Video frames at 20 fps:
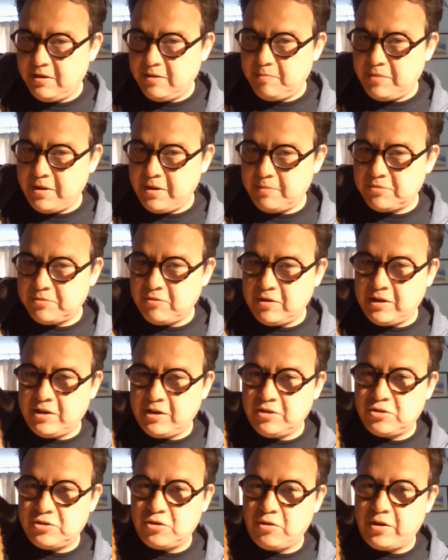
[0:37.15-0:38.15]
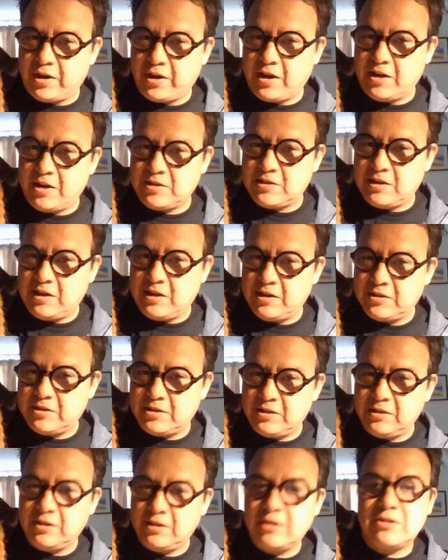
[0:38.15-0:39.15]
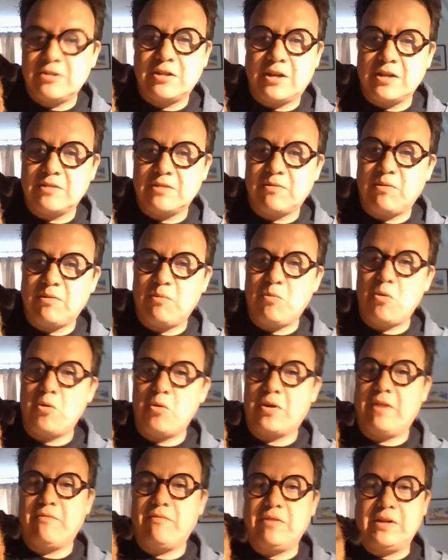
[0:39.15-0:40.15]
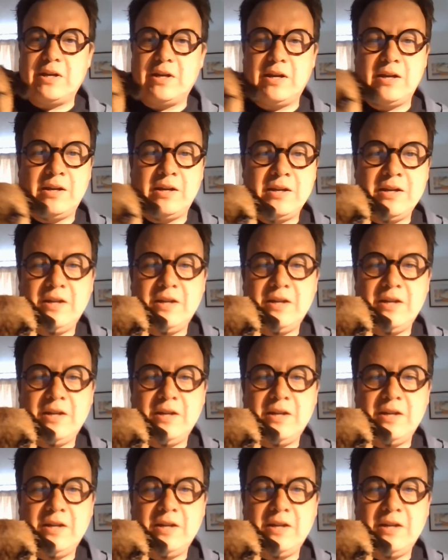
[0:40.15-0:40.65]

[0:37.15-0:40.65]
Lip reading: Pip's really enjoying isolation because she goes for a walk every day